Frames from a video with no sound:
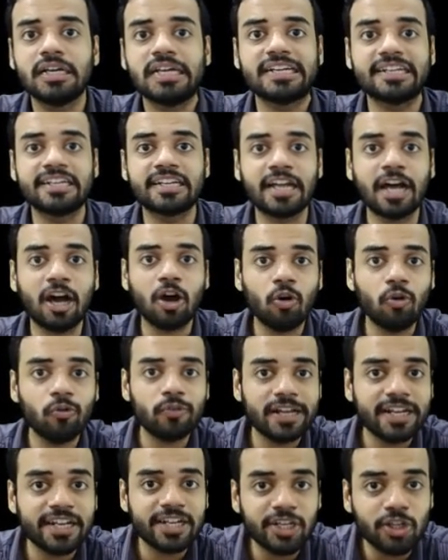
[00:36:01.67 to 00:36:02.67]
Now
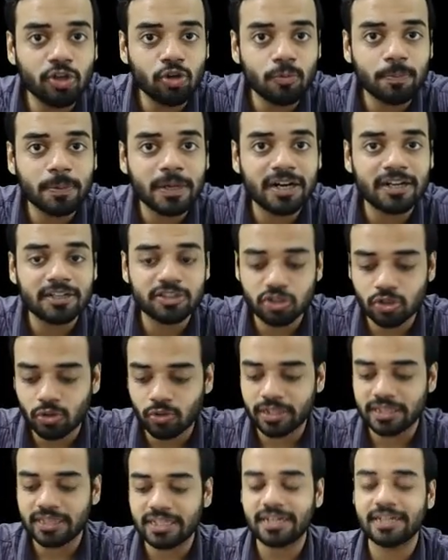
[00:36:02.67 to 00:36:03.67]
when new plants grow
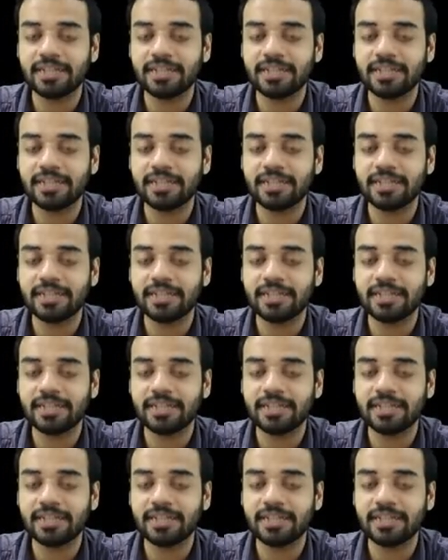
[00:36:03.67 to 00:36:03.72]
in that